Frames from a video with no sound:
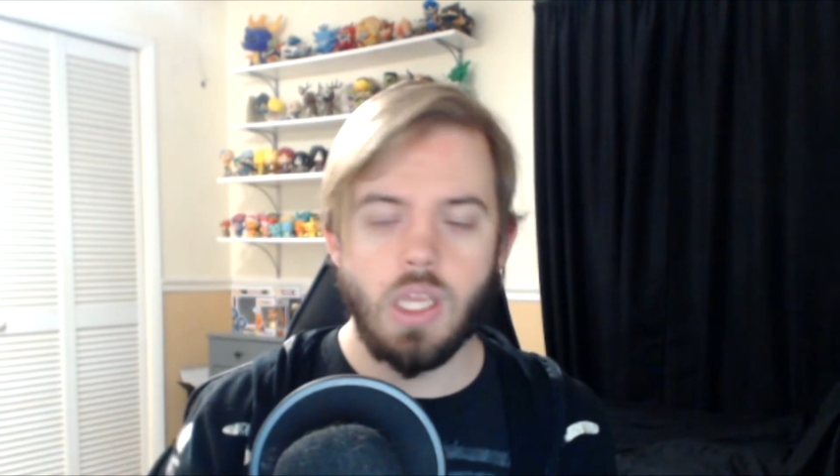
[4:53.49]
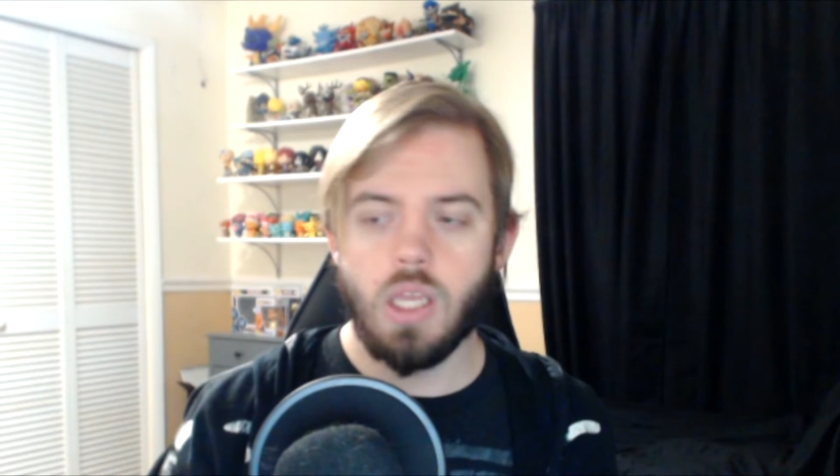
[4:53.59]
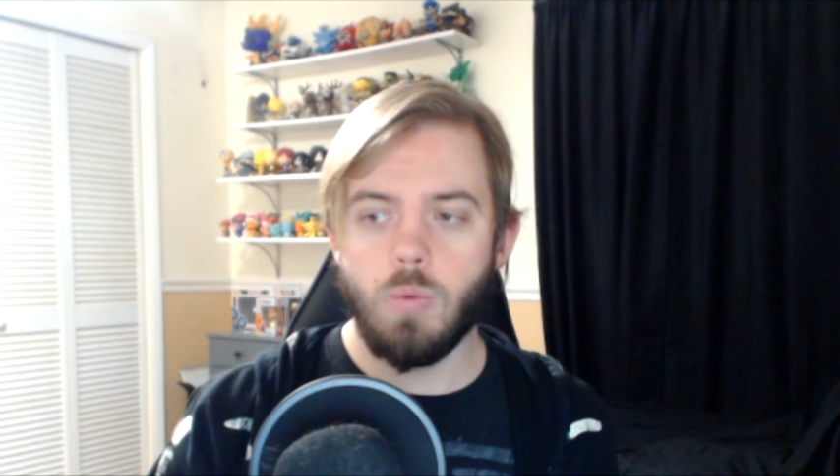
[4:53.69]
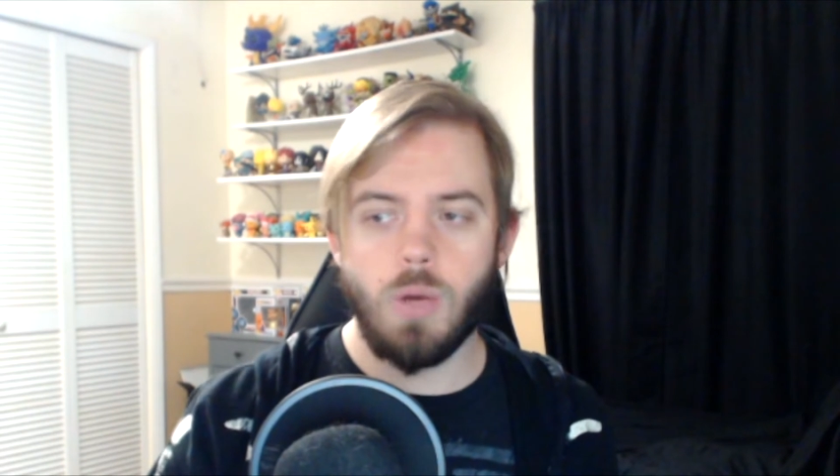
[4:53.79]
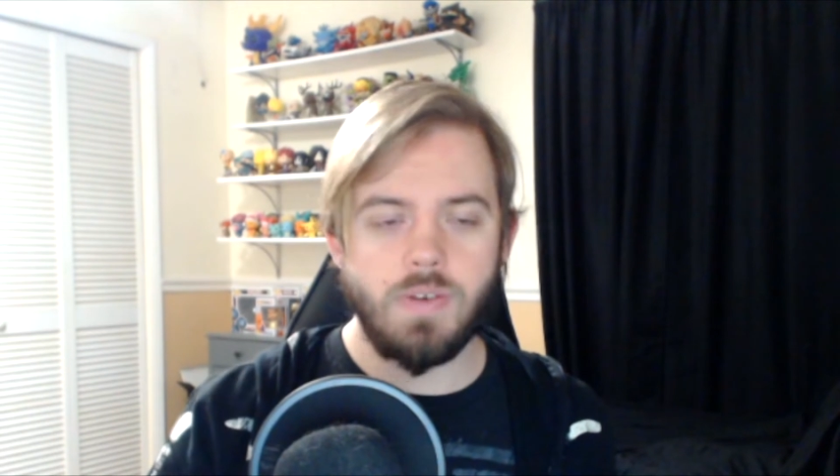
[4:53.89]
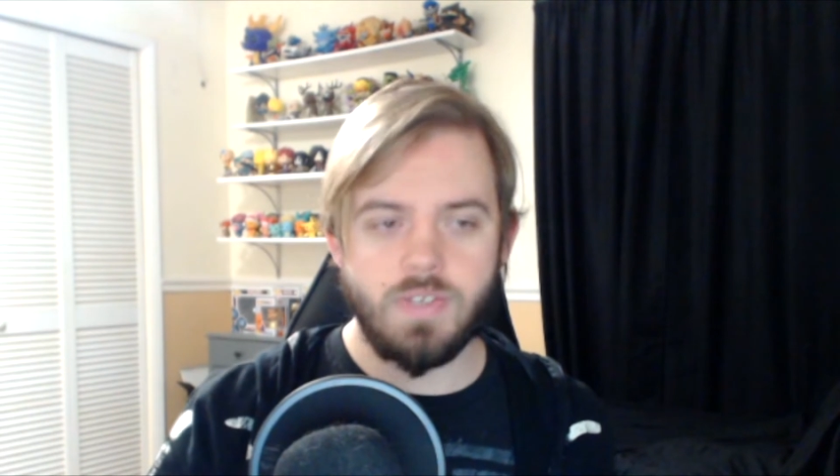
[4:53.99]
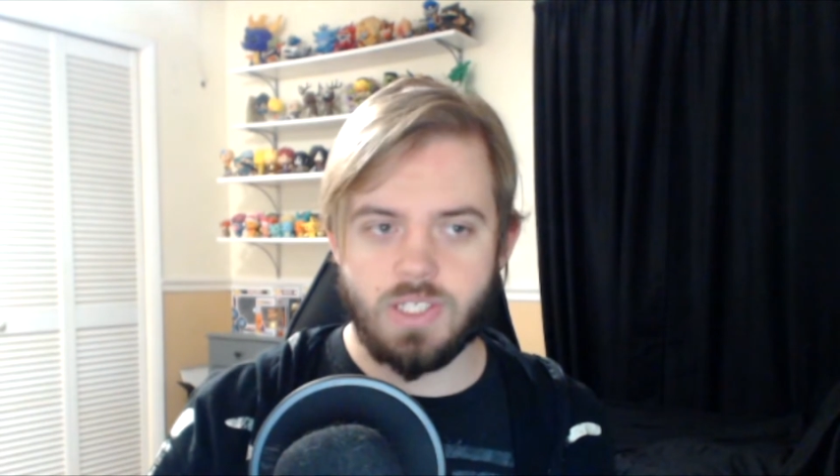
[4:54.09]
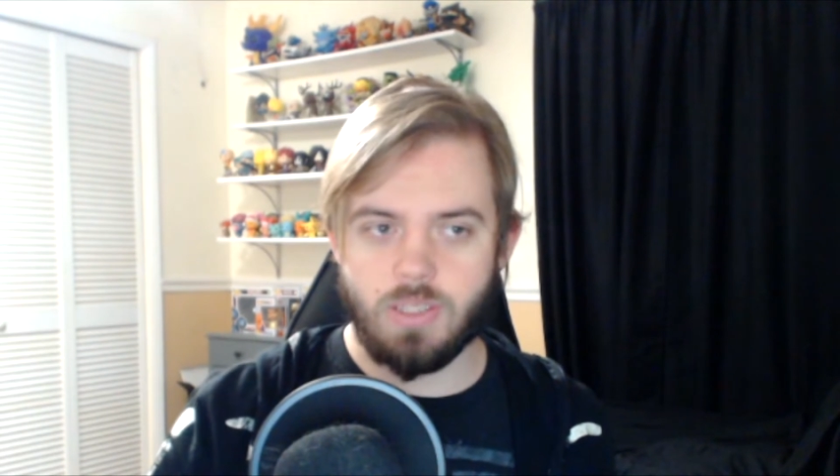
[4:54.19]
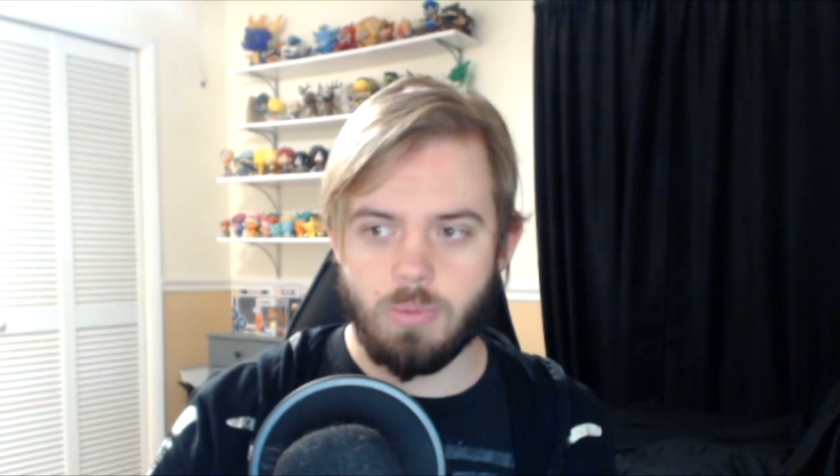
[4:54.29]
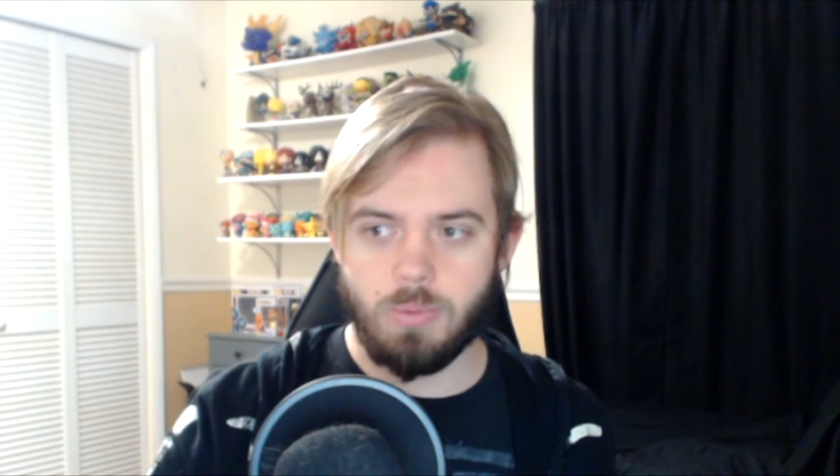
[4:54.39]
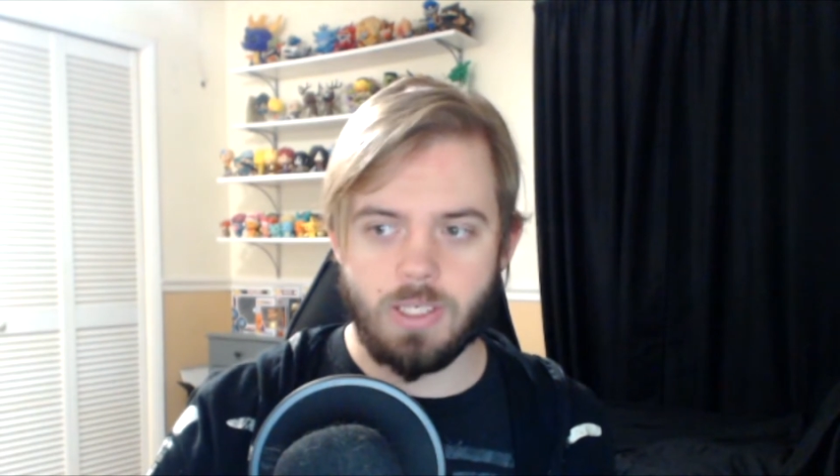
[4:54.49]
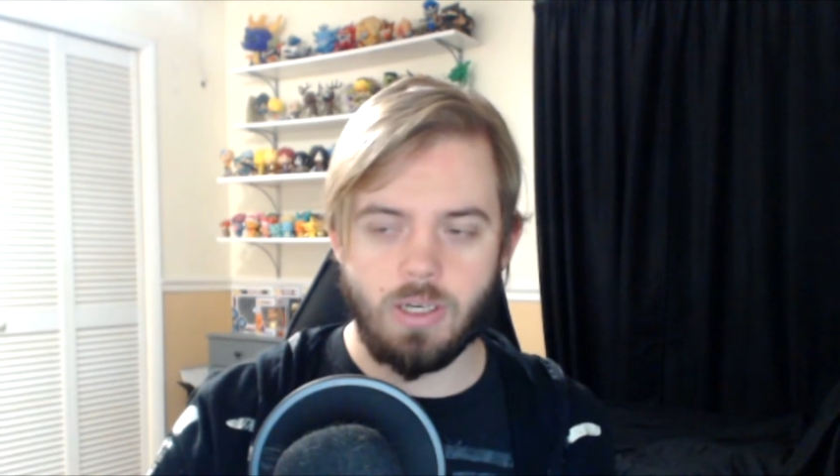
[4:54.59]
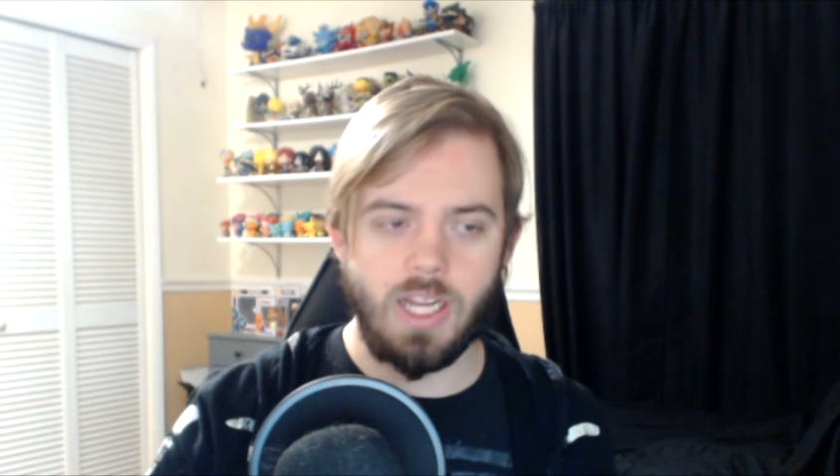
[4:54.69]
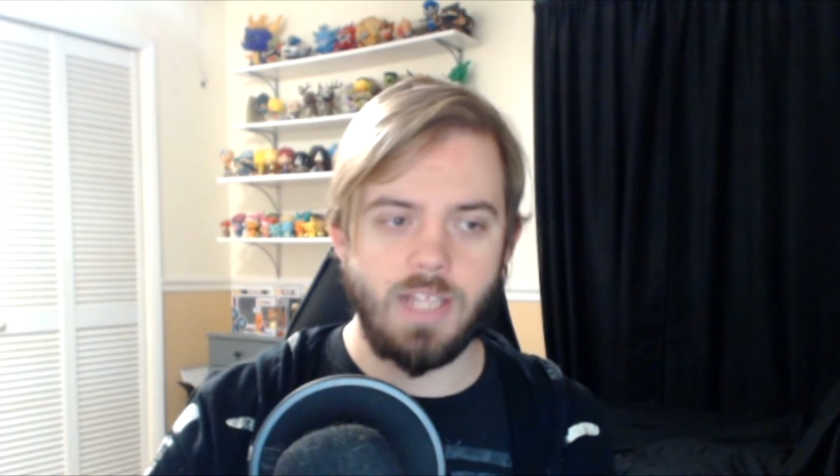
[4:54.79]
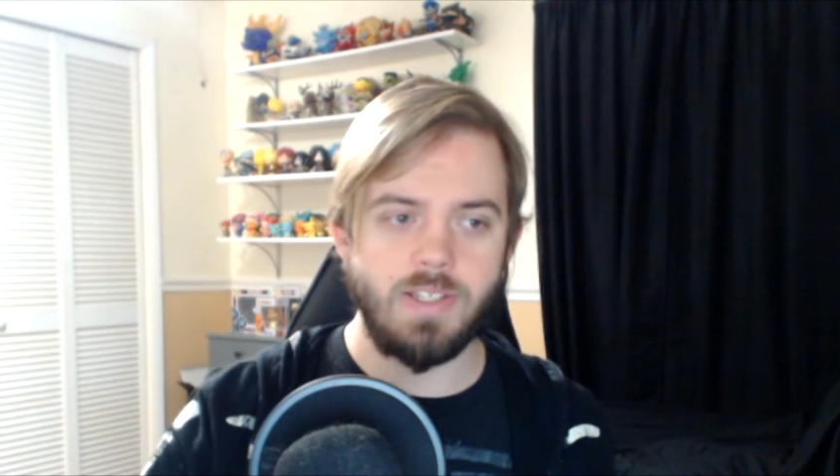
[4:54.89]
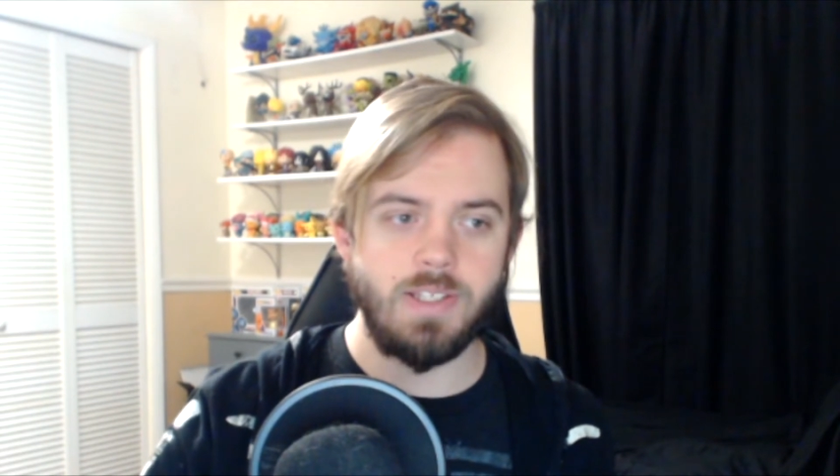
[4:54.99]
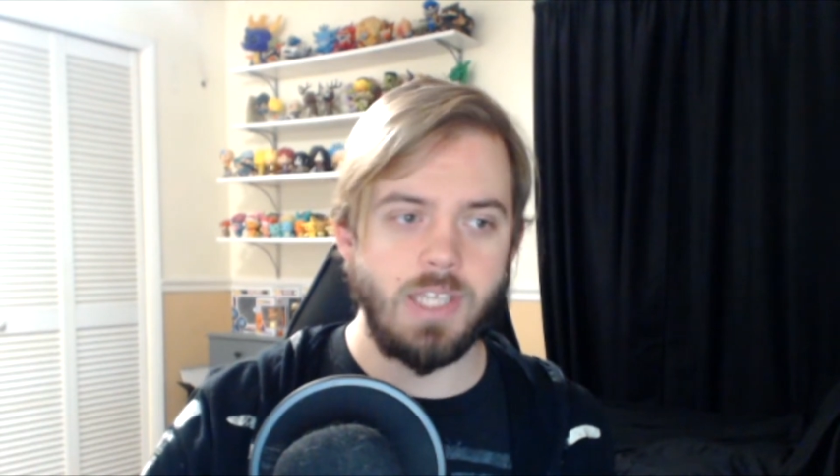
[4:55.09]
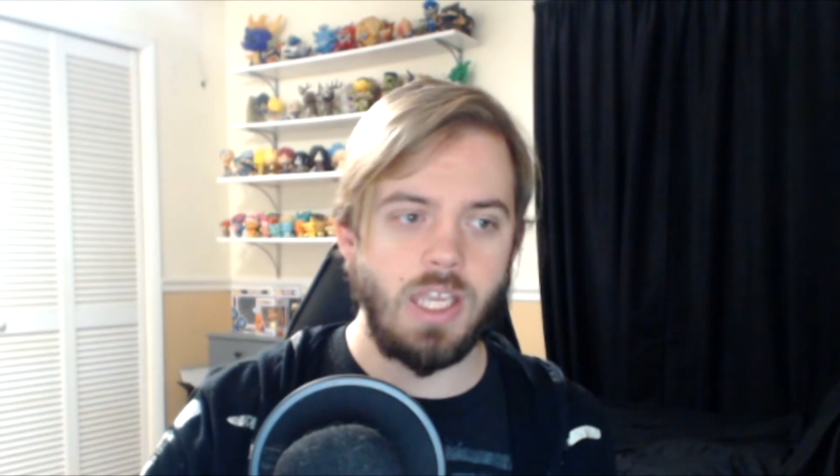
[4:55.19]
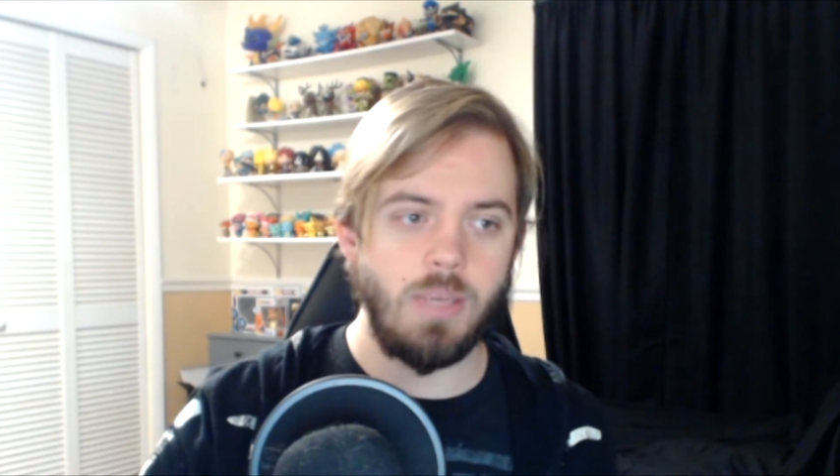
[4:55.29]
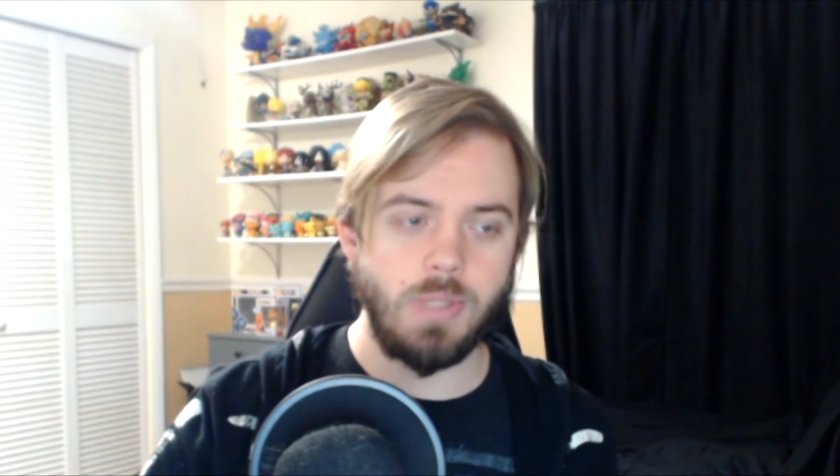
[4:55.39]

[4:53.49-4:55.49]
We'll have to see when we get our hands in the game,